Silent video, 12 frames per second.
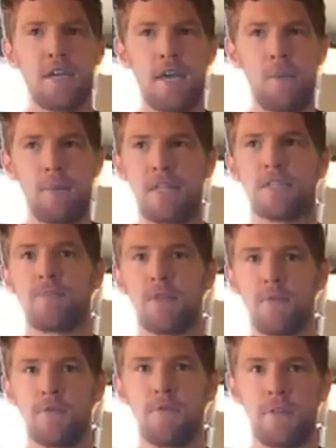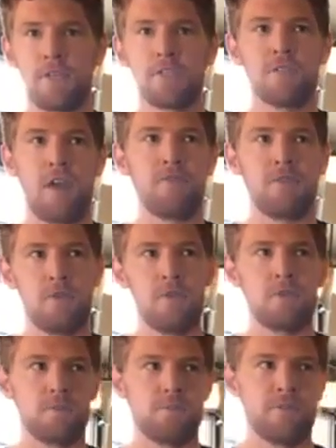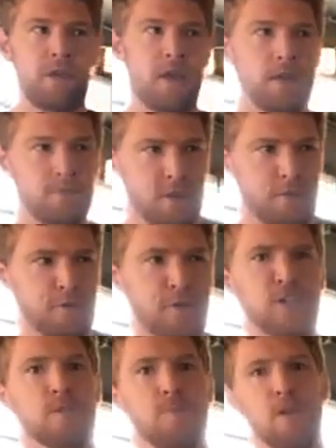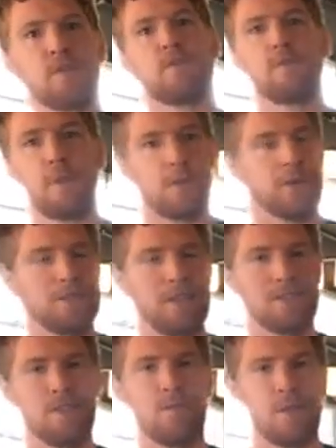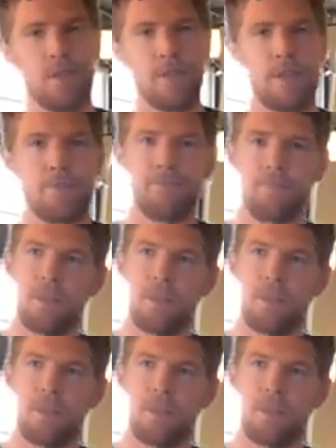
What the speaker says: And that's something we really strive to do, is provide really fresh beer for people, because that's something that